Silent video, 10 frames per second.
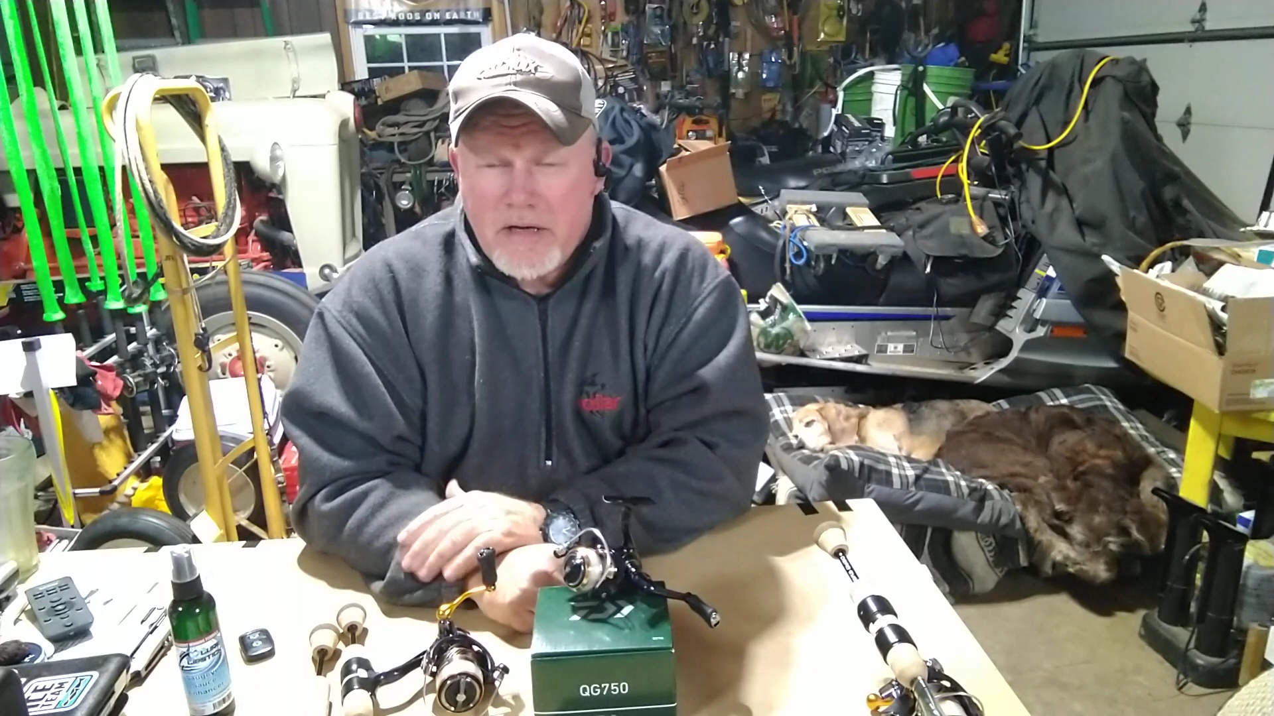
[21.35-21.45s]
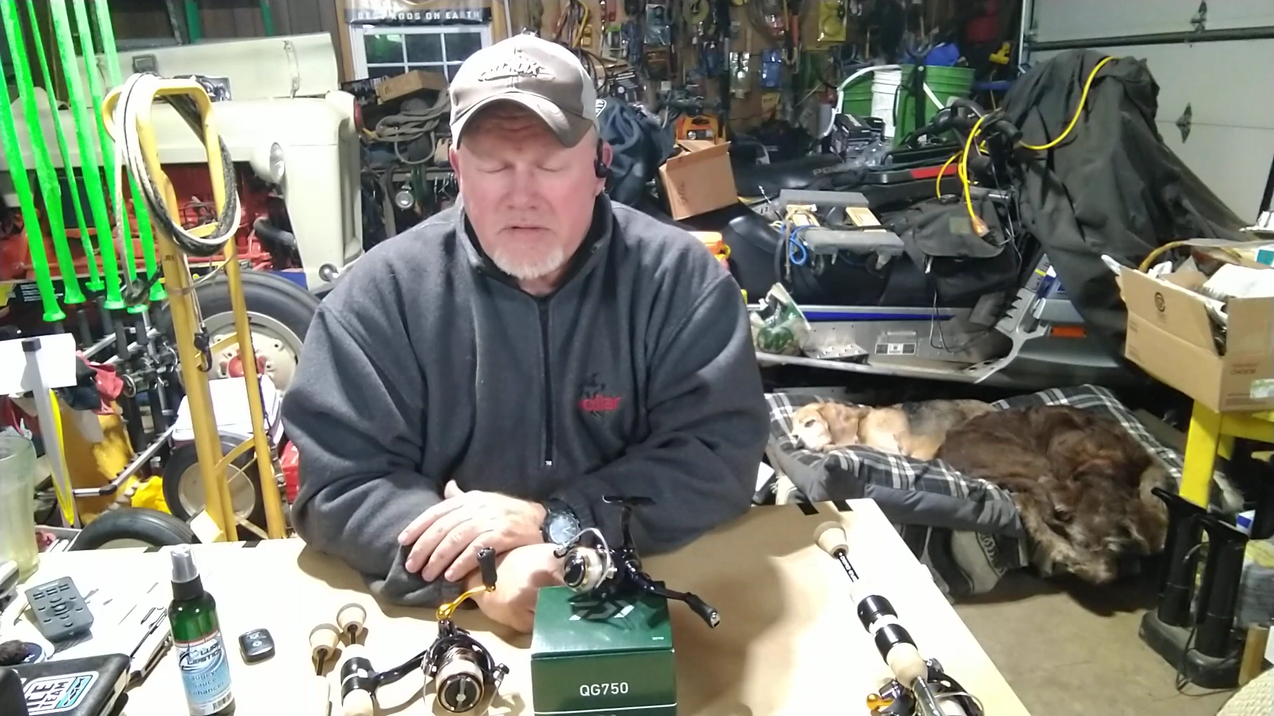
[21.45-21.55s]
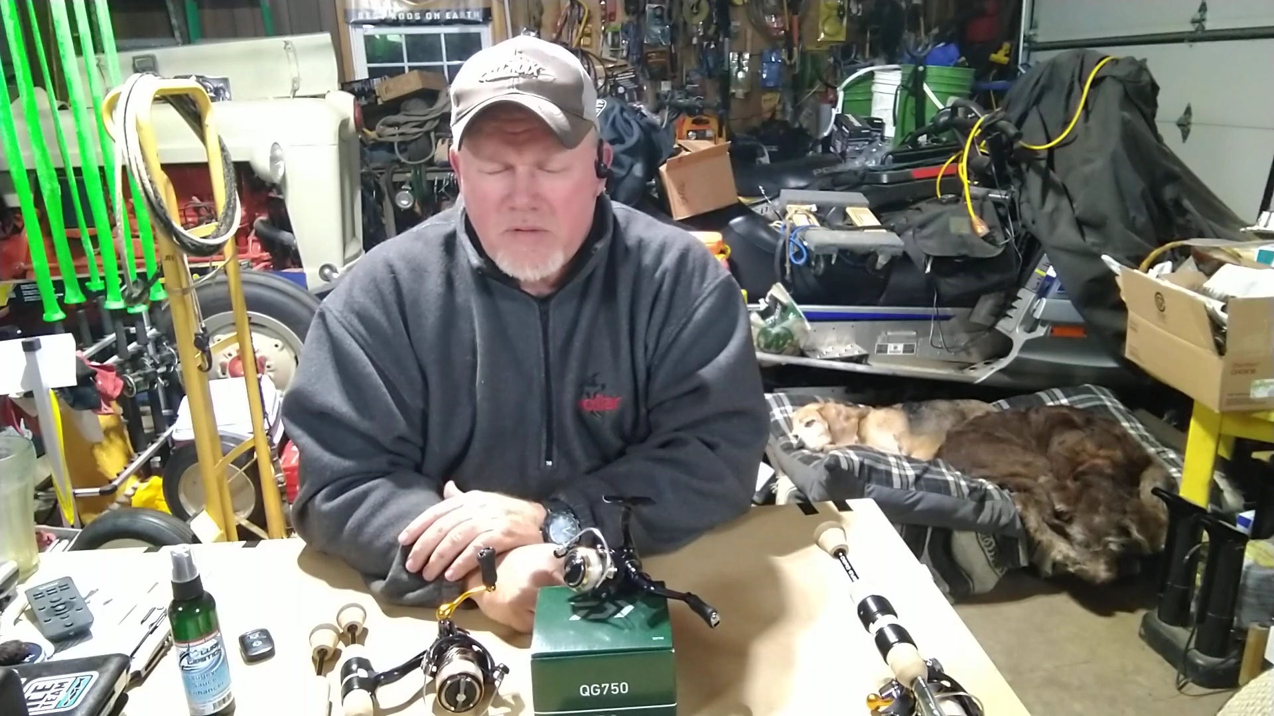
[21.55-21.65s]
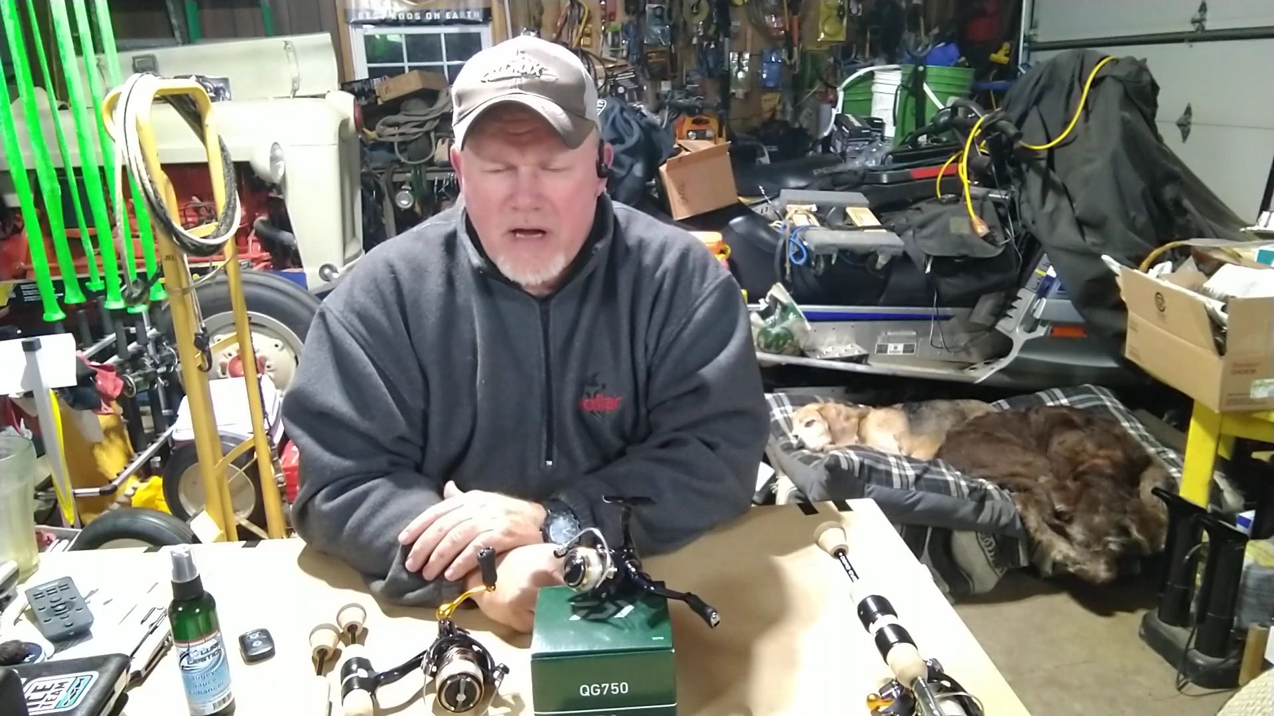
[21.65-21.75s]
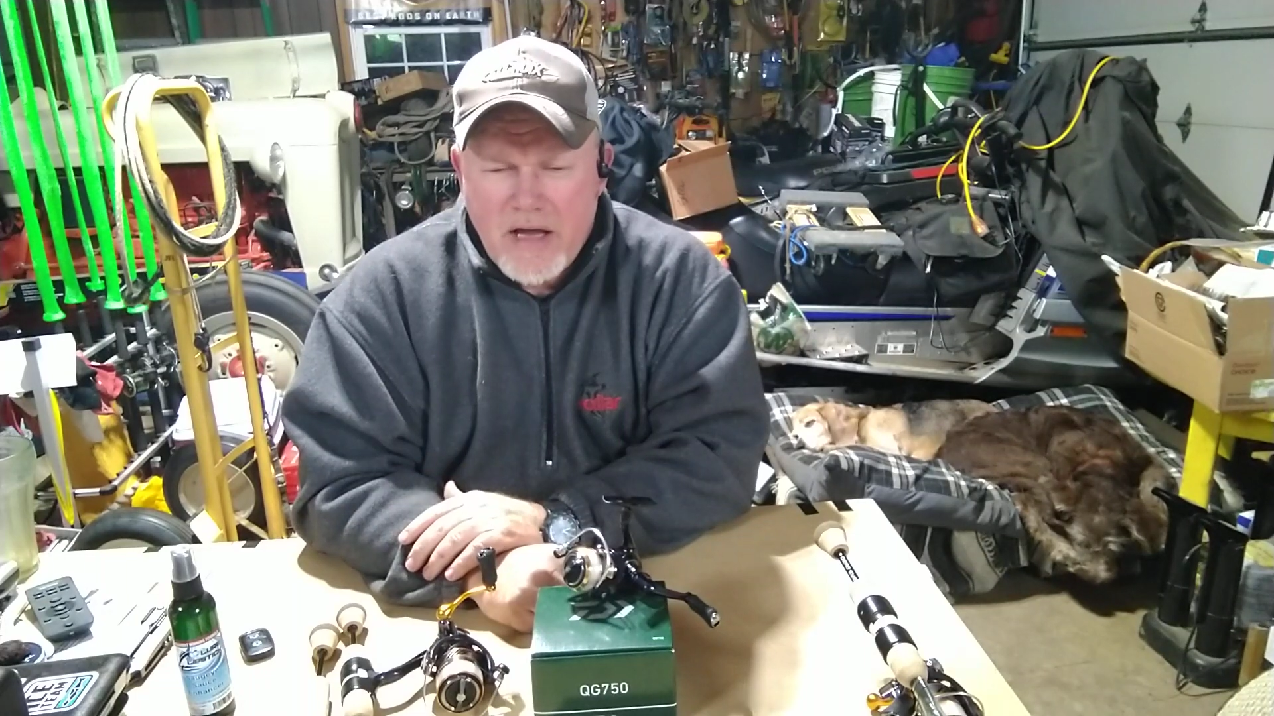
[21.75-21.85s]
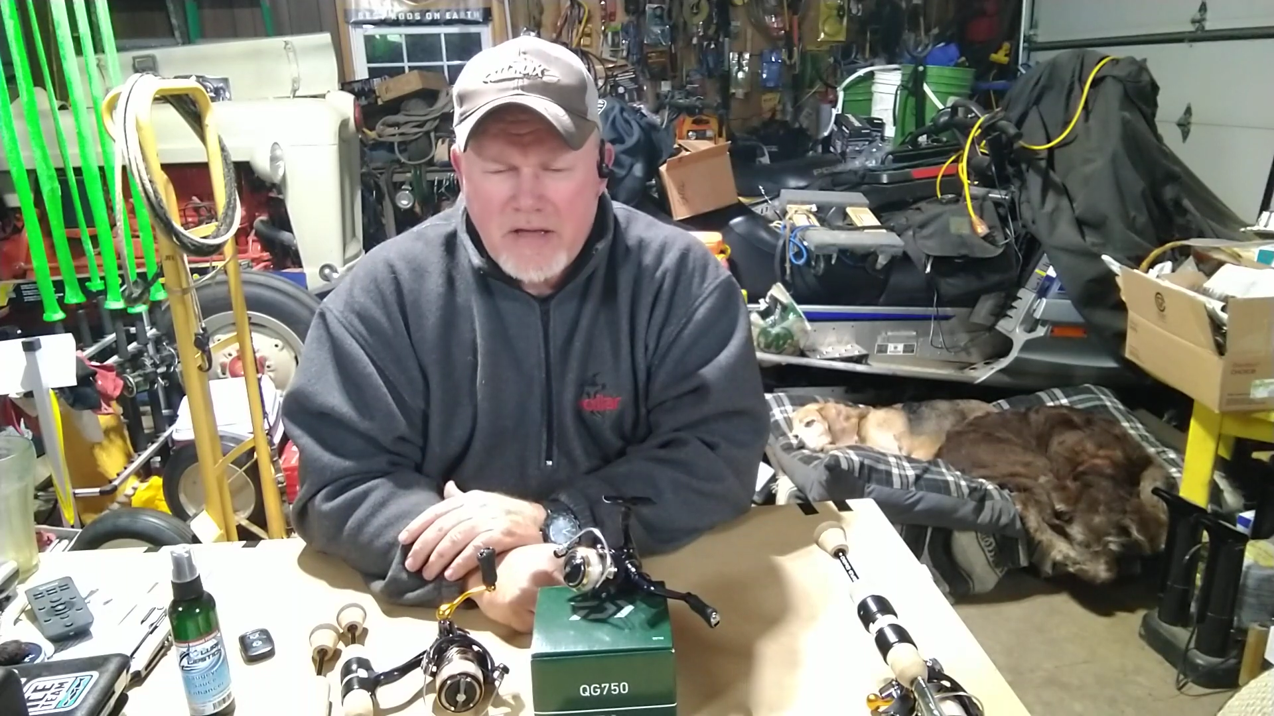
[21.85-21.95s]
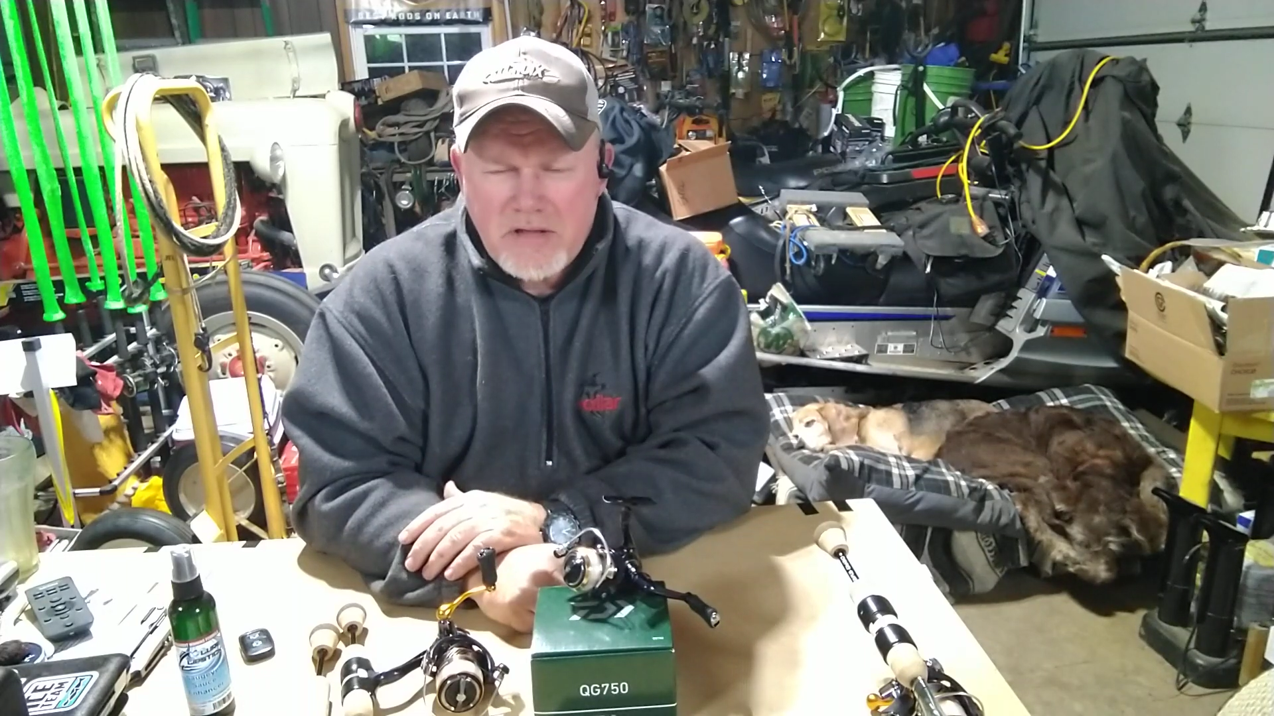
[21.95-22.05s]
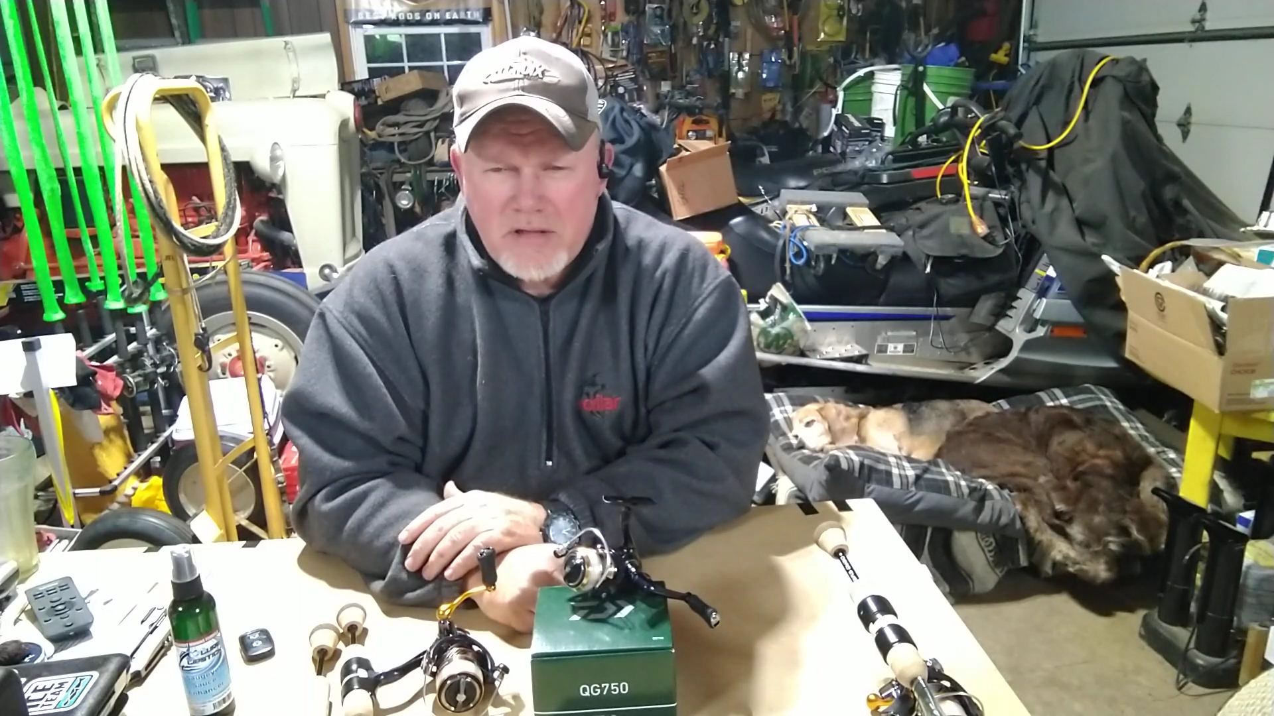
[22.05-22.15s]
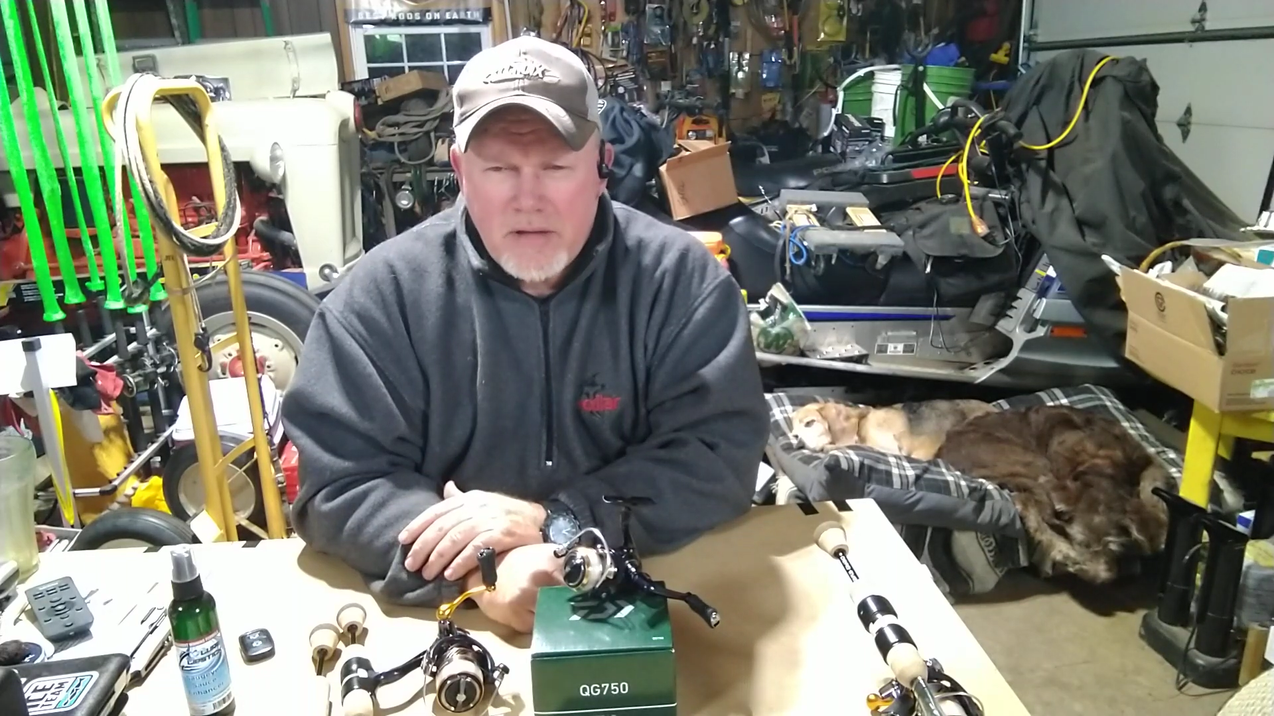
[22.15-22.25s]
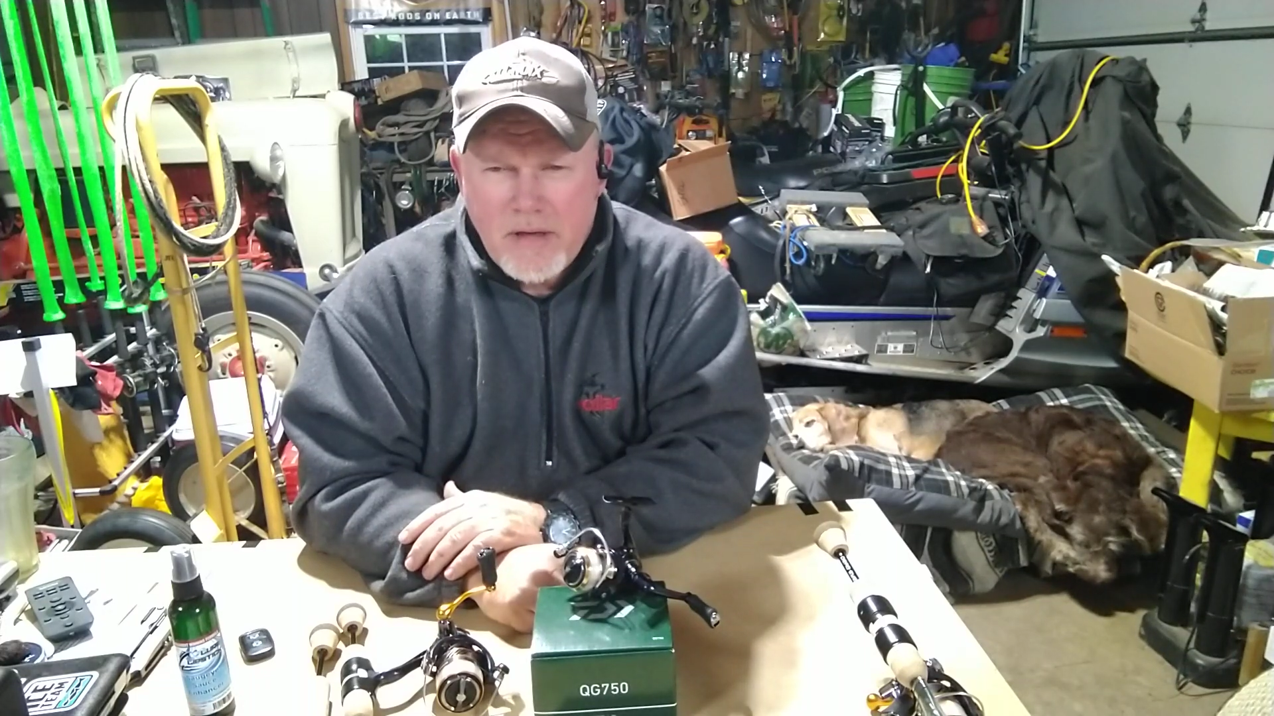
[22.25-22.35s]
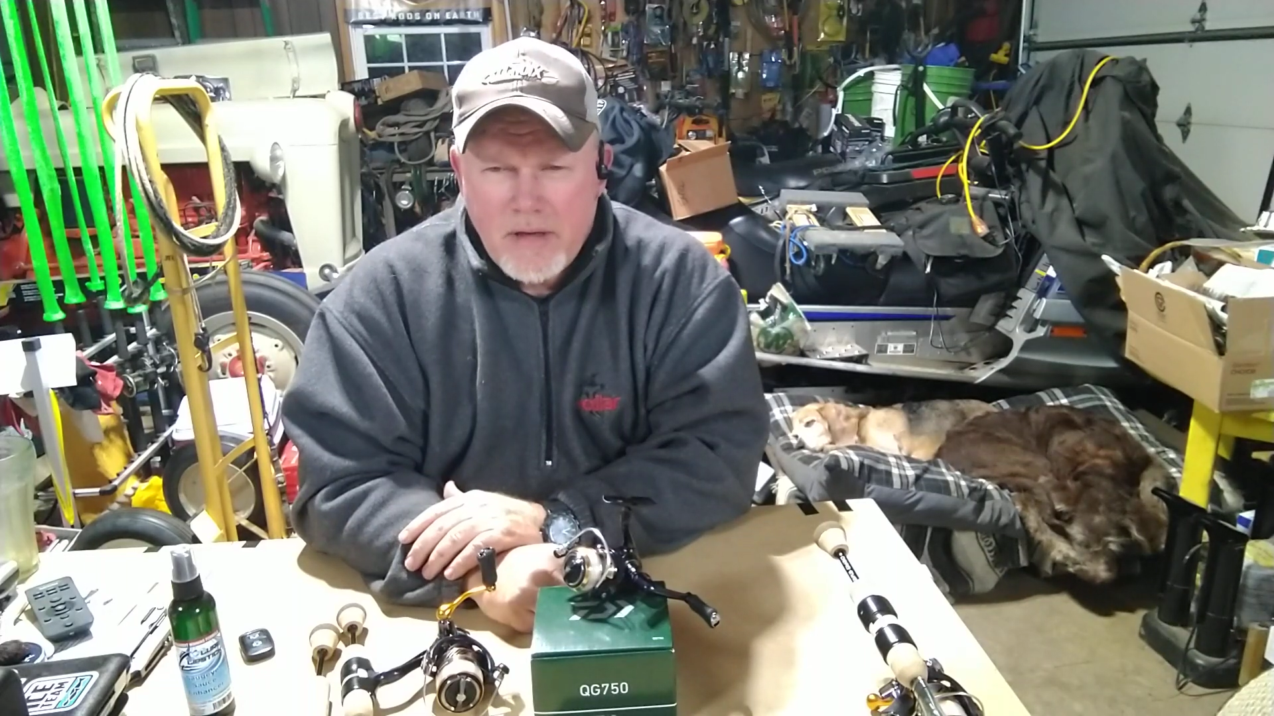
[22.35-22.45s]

ice rods,